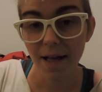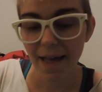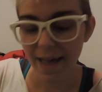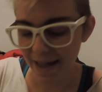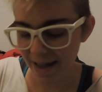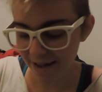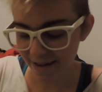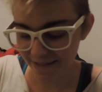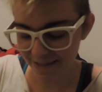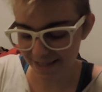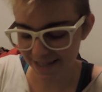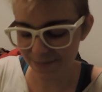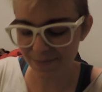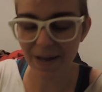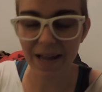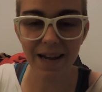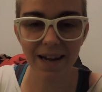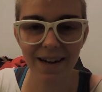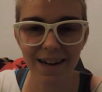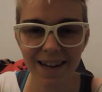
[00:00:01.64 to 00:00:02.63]
Hey out of this
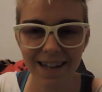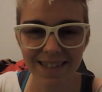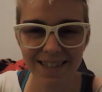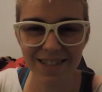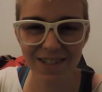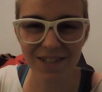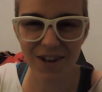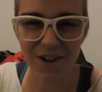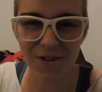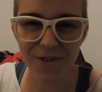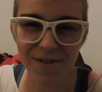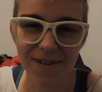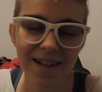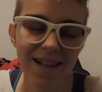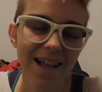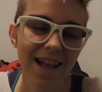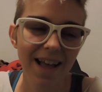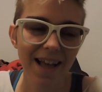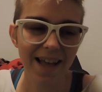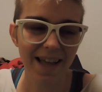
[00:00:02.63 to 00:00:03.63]
binary, it's Jo.
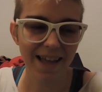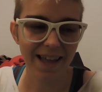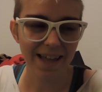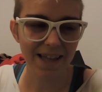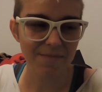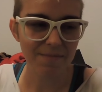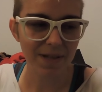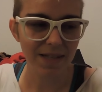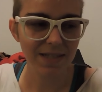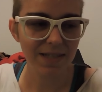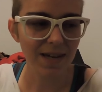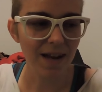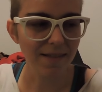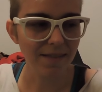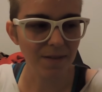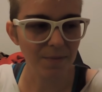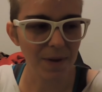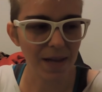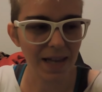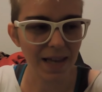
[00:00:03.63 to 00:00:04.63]
Um, it's
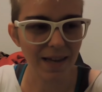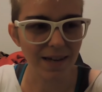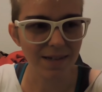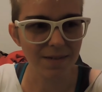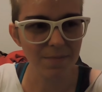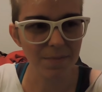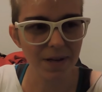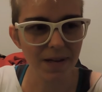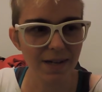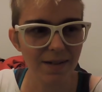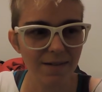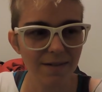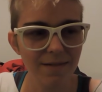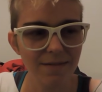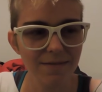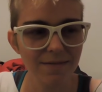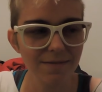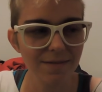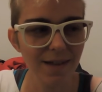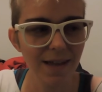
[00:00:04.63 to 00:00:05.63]
not the weekend, but
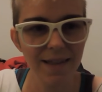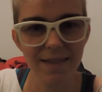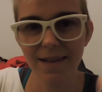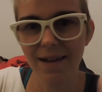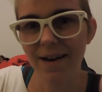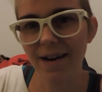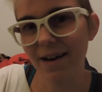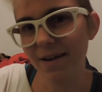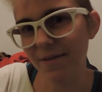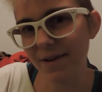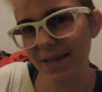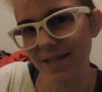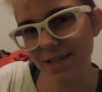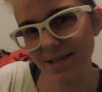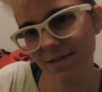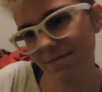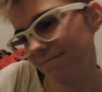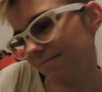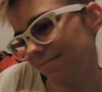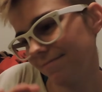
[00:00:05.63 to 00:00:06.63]
hey there anyways.
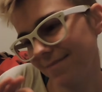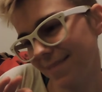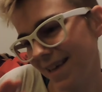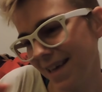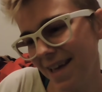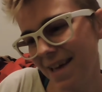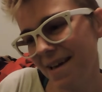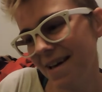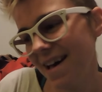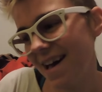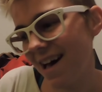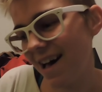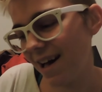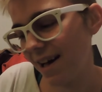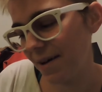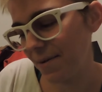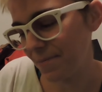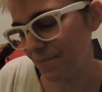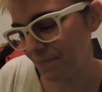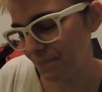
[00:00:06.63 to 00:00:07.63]

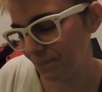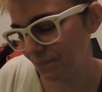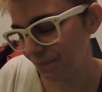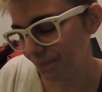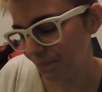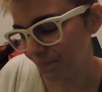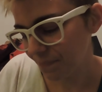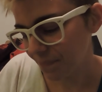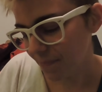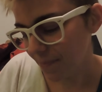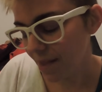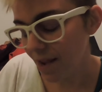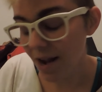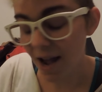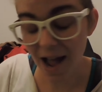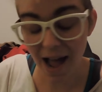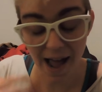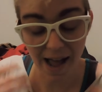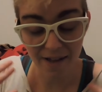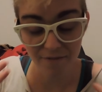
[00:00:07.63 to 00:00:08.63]
Um,
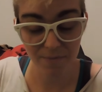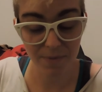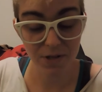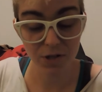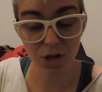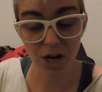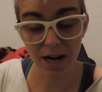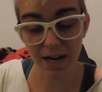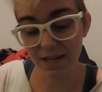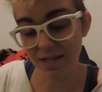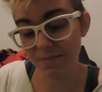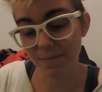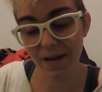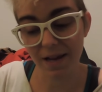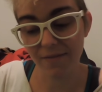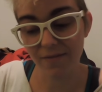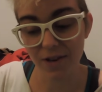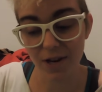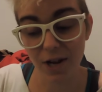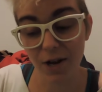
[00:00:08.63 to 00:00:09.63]
I have been trying to
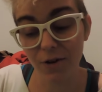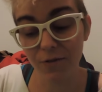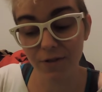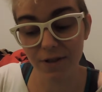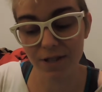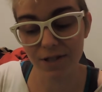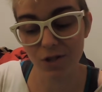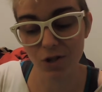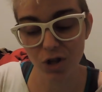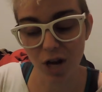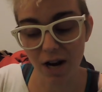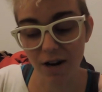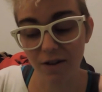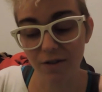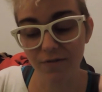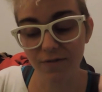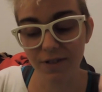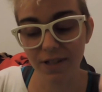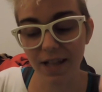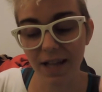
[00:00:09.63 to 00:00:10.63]
make a video for this
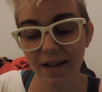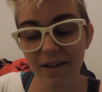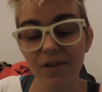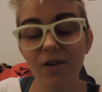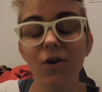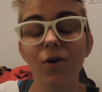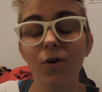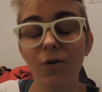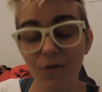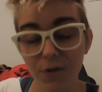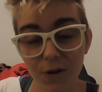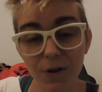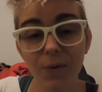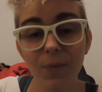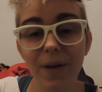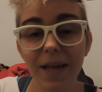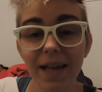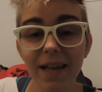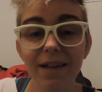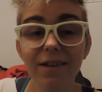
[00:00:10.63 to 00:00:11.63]
channel for like over a
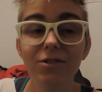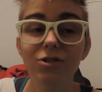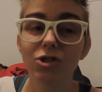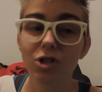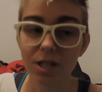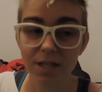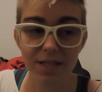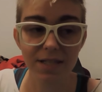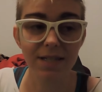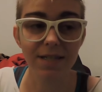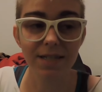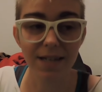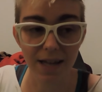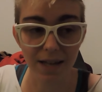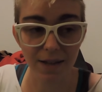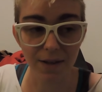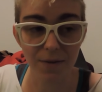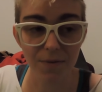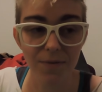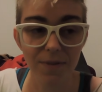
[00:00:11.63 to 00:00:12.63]
week just to
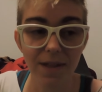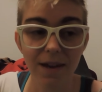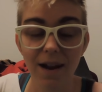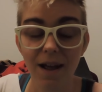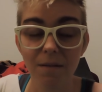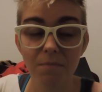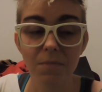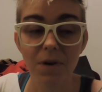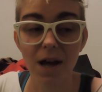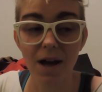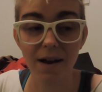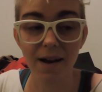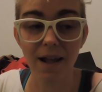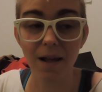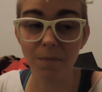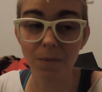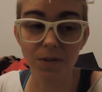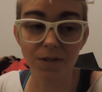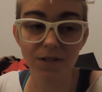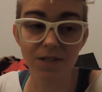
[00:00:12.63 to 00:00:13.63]
tell you that I'm not
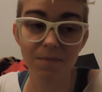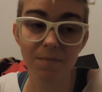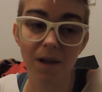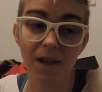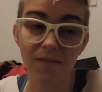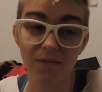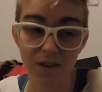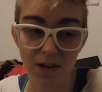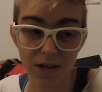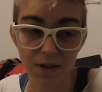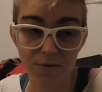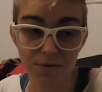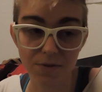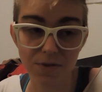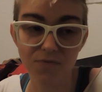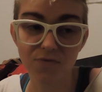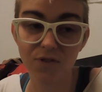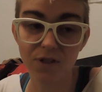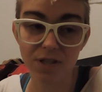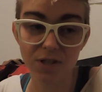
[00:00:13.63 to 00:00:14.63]
able to make
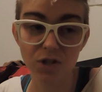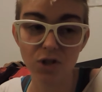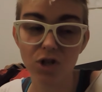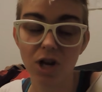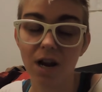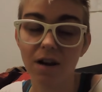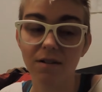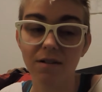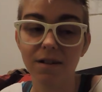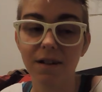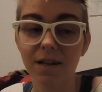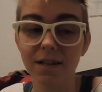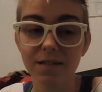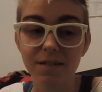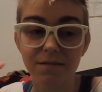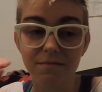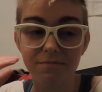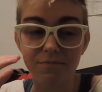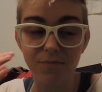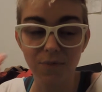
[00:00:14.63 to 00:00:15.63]
videos for this channel
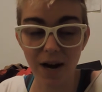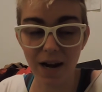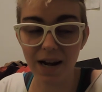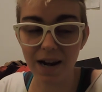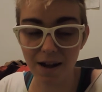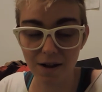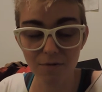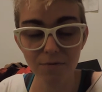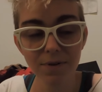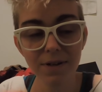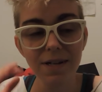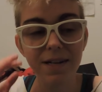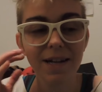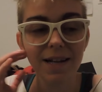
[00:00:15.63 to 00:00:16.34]
and right now.